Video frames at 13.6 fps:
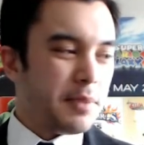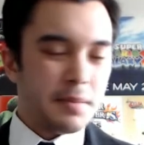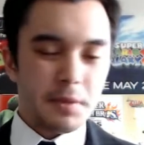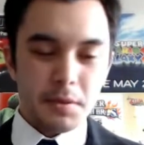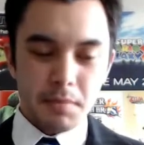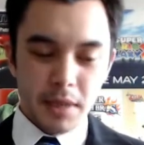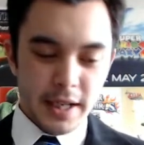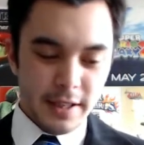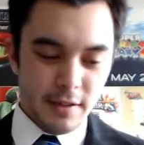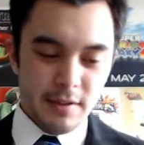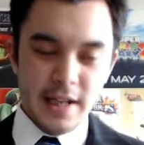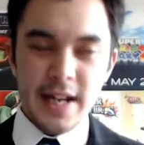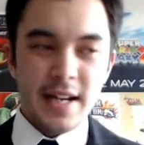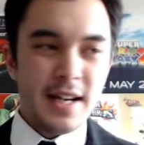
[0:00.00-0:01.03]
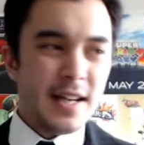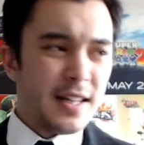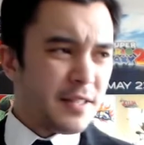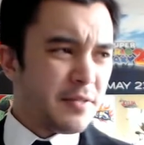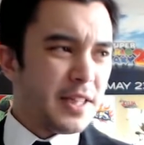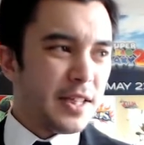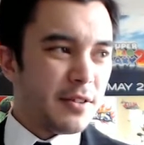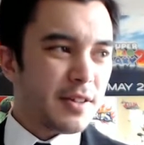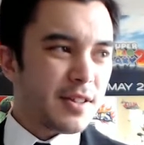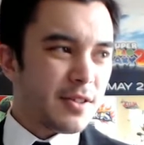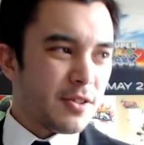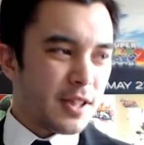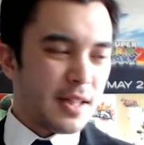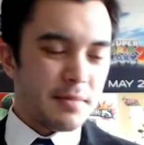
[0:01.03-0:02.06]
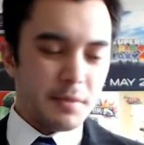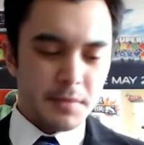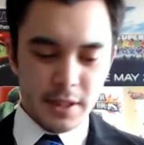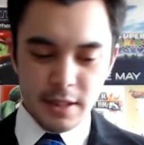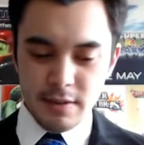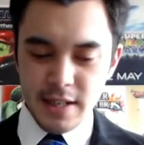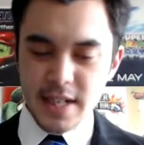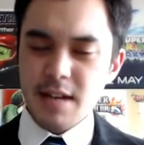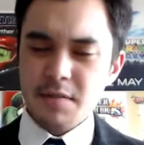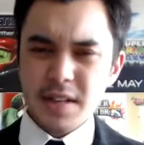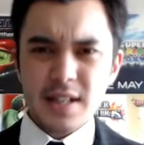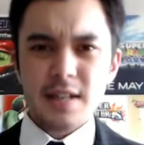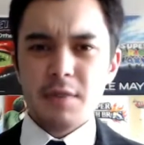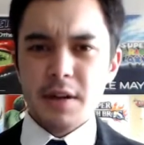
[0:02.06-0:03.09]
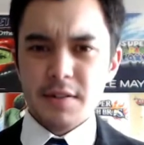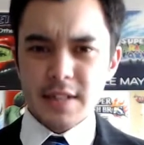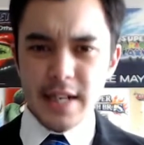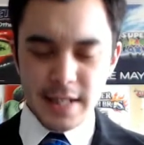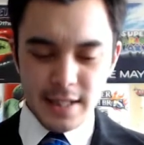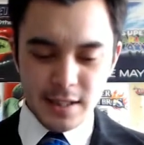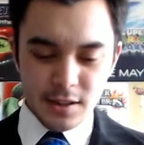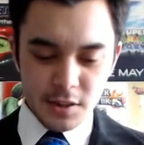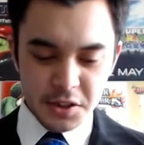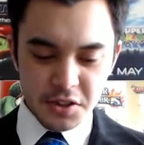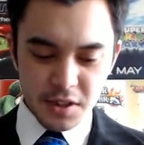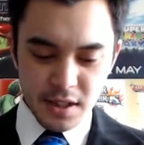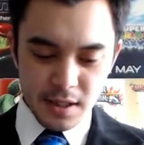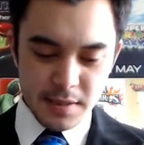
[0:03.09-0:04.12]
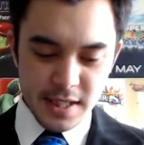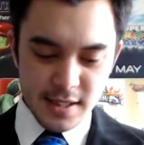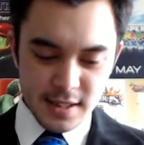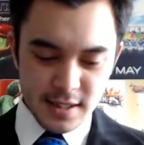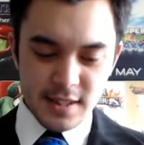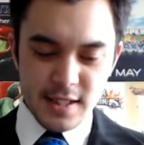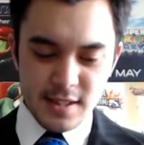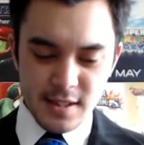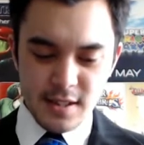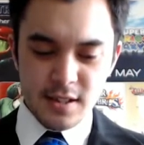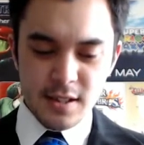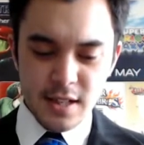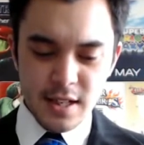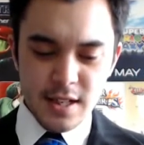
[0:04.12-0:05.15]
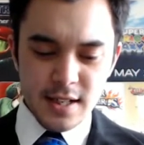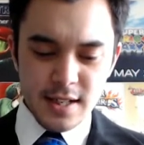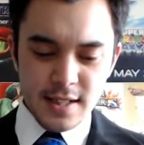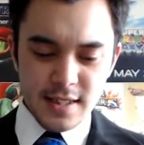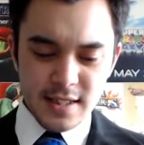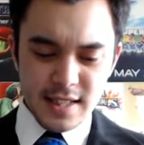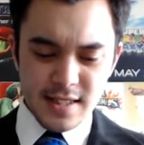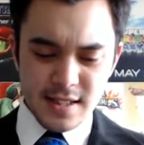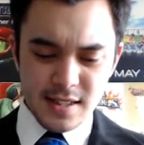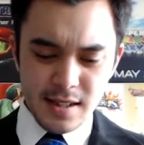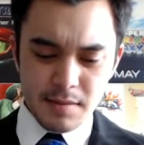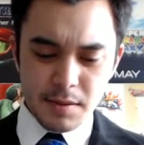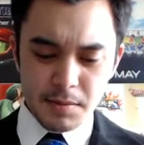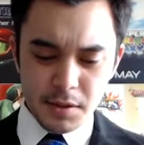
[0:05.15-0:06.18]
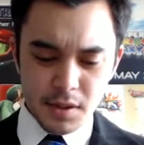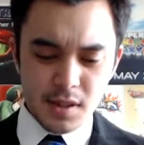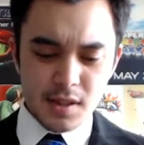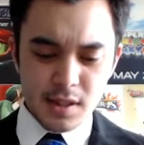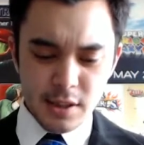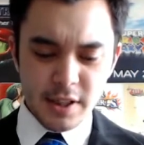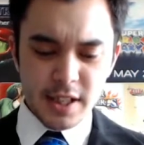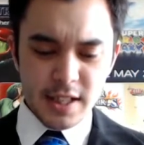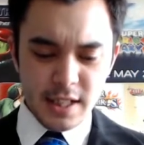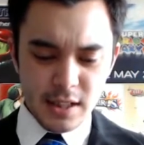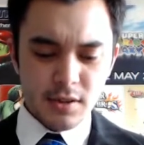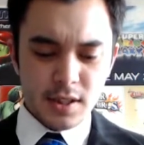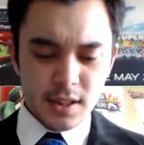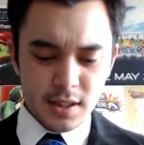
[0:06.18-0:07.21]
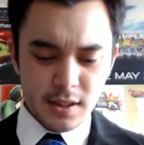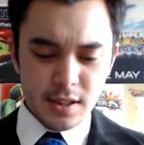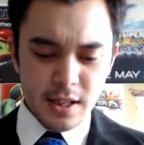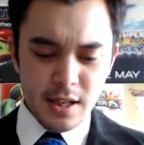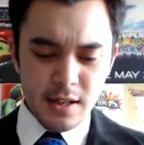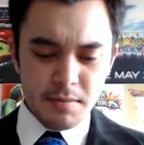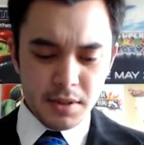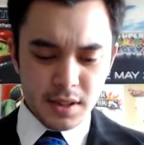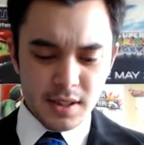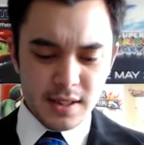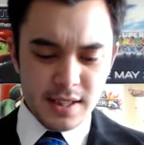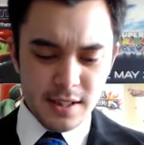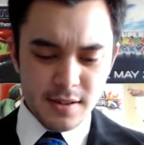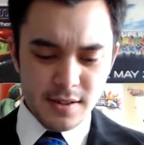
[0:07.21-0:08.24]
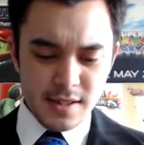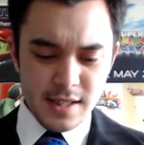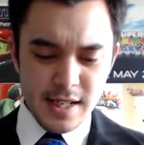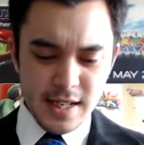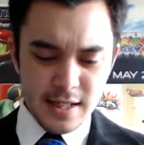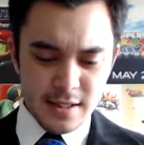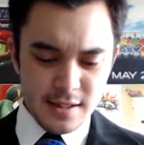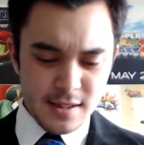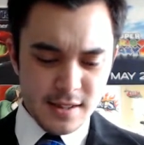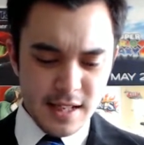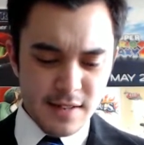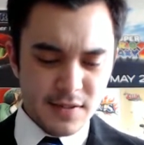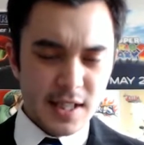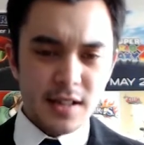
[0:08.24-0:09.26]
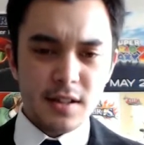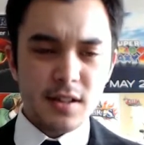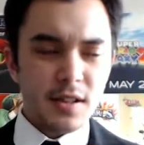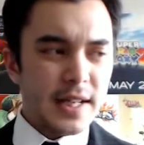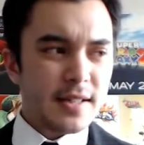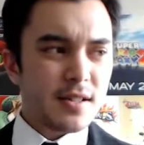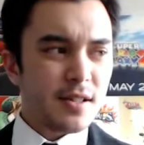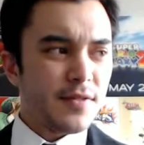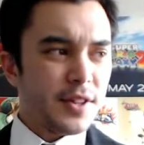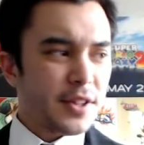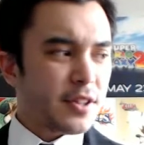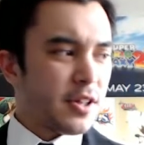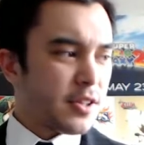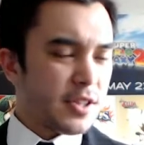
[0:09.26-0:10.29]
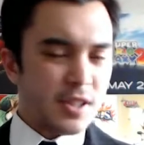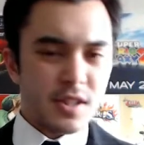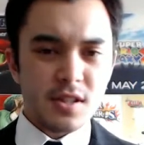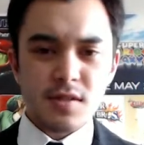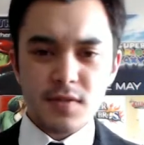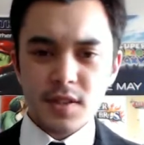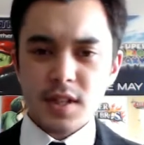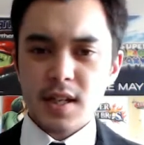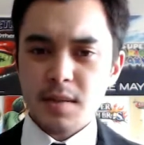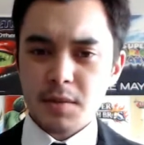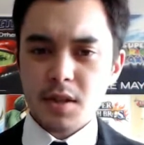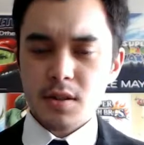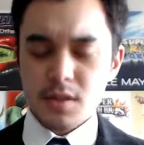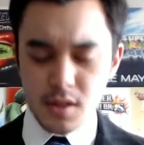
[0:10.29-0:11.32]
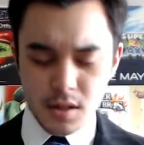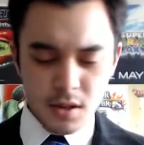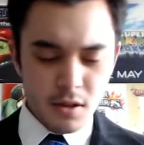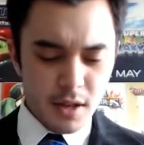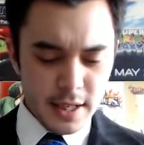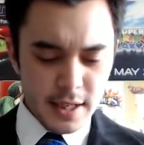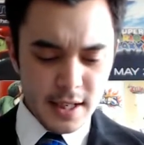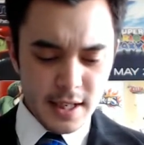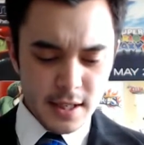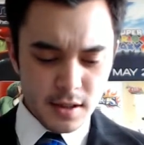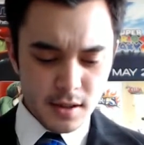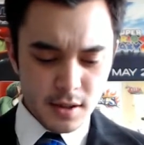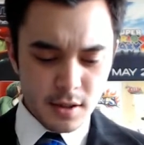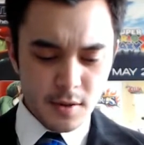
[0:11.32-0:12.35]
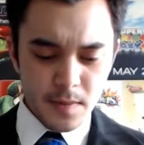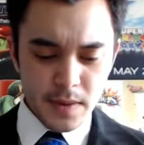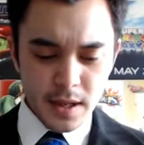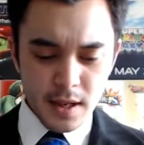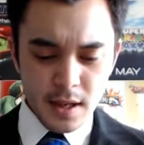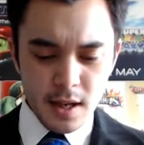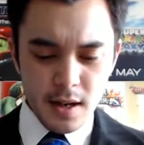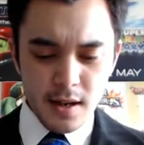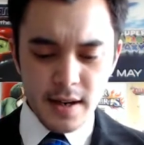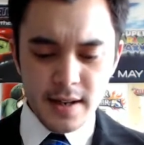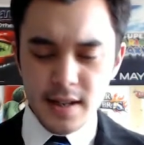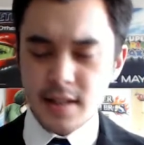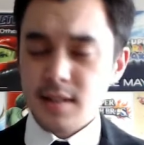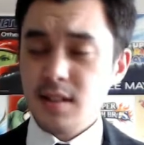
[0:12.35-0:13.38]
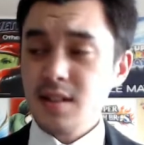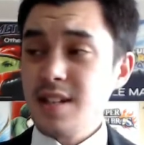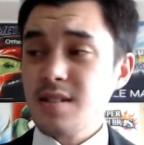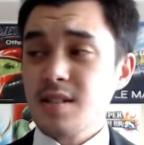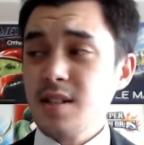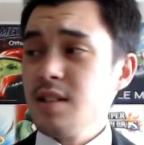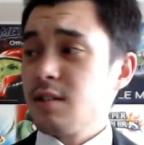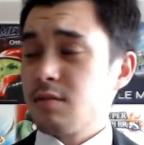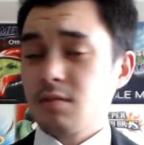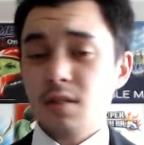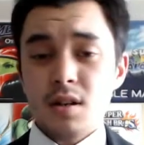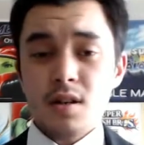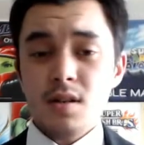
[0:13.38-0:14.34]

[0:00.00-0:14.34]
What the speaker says: People bought it, right? The Wii U, it sold a couple million, right? Yeah, we can get away with that again. 32 gigabytes. I think that's acceptable, considering that you can put the DLC and save data and all that stuff on the cartridges for the game cartridges. All right, yeah. So I think that's it.